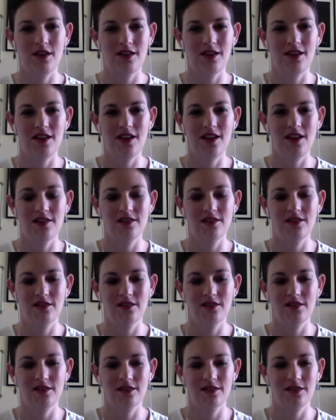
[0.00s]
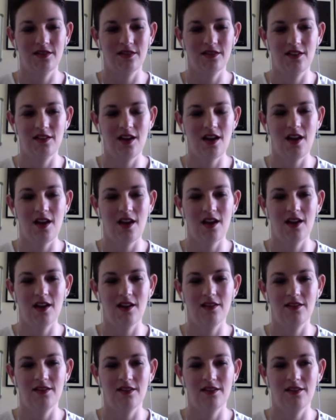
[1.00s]
and I
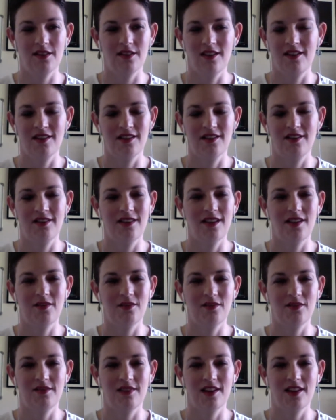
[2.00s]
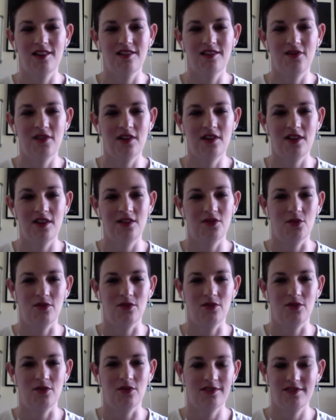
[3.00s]
definitely
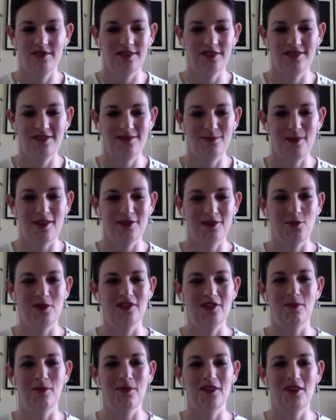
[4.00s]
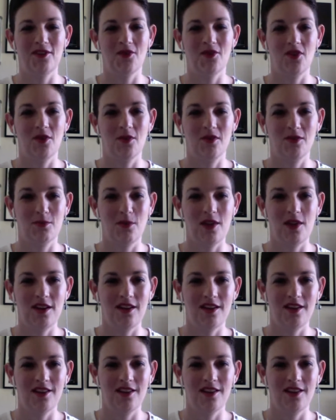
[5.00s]
thought this must be something wrong with me.